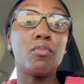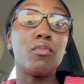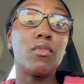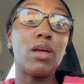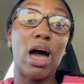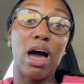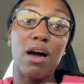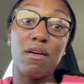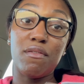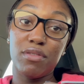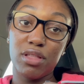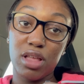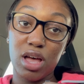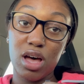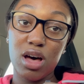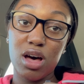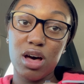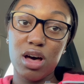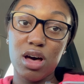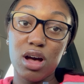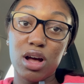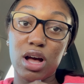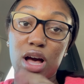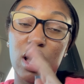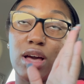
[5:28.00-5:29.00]
I
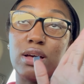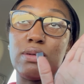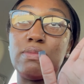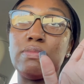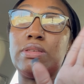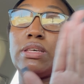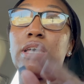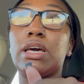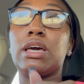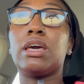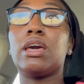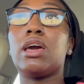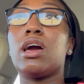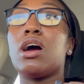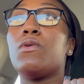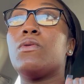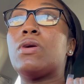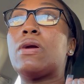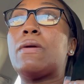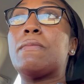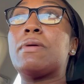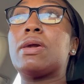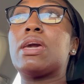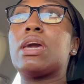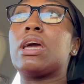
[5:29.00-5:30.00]
vlog, I am taking y'all
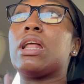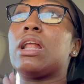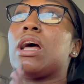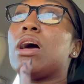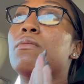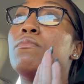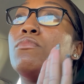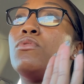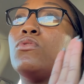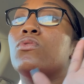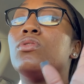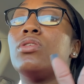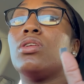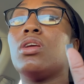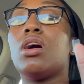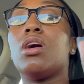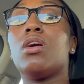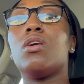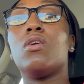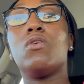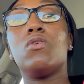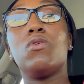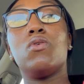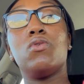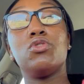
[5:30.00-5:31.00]
with me and I'm doing the
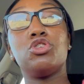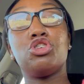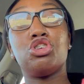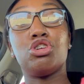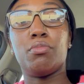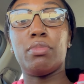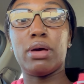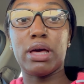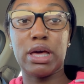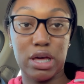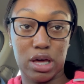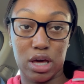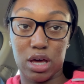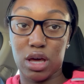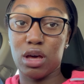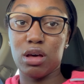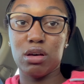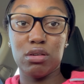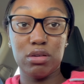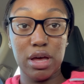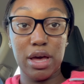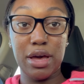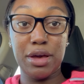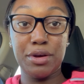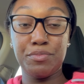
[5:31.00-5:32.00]
whole shebang,
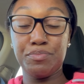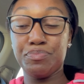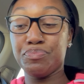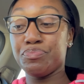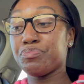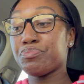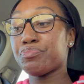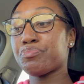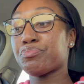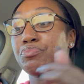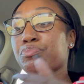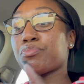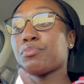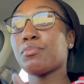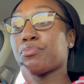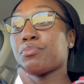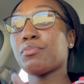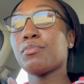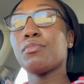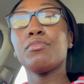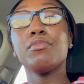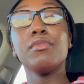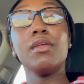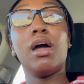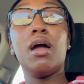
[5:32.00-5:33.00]
okay?
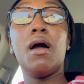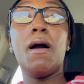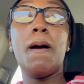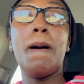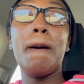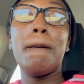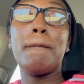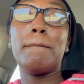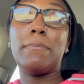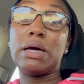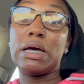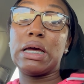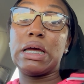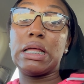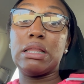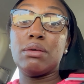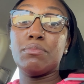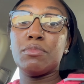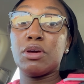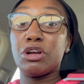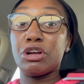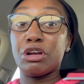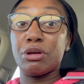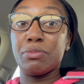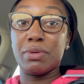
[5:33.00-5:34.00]
And let
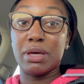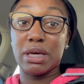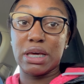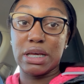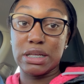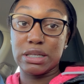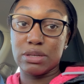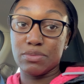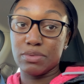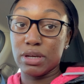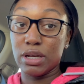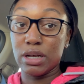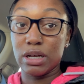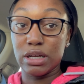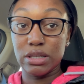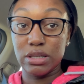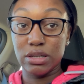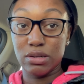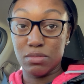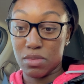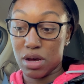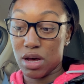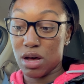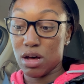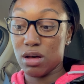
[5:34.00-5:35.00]
me hurry up and eat so we can go to
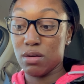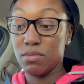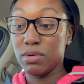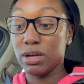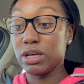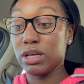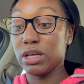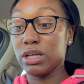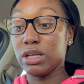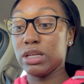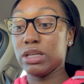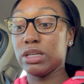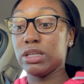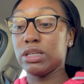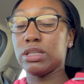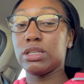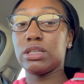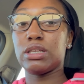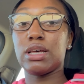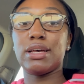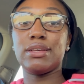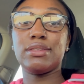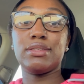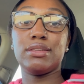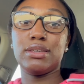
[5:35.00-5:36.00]
the mall because
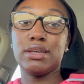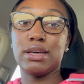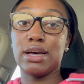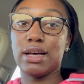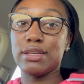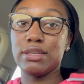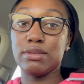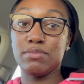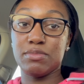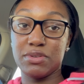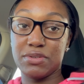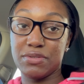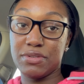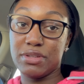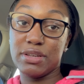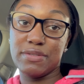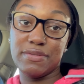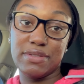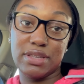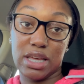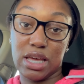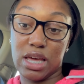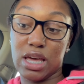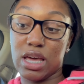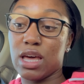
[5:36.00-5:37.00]
I still got some more
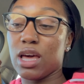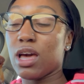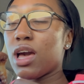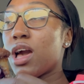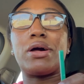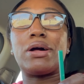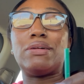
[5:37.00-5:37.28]
stuff to get.